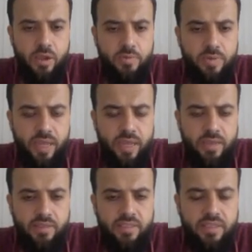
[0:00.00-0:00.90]

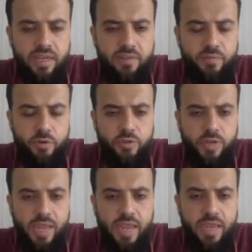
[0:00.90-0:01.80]
Okay, this is enough for
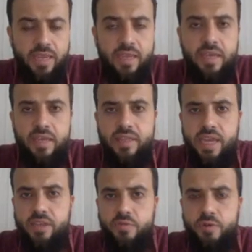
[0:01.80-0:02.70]
today.
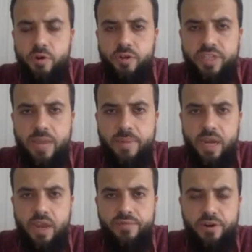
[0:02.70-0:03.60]
Thank you for your time
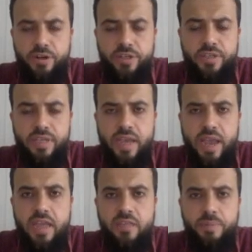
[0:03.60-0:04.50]
and effort,
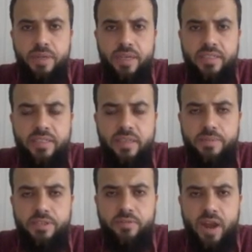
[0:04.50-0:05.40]
and please
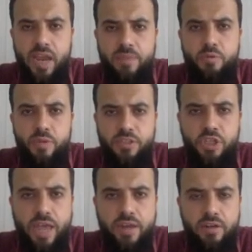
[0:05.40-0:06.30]
subscribe to the
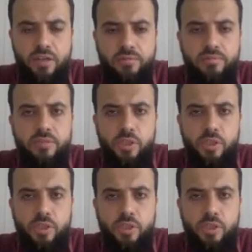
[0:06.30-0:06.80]
channel.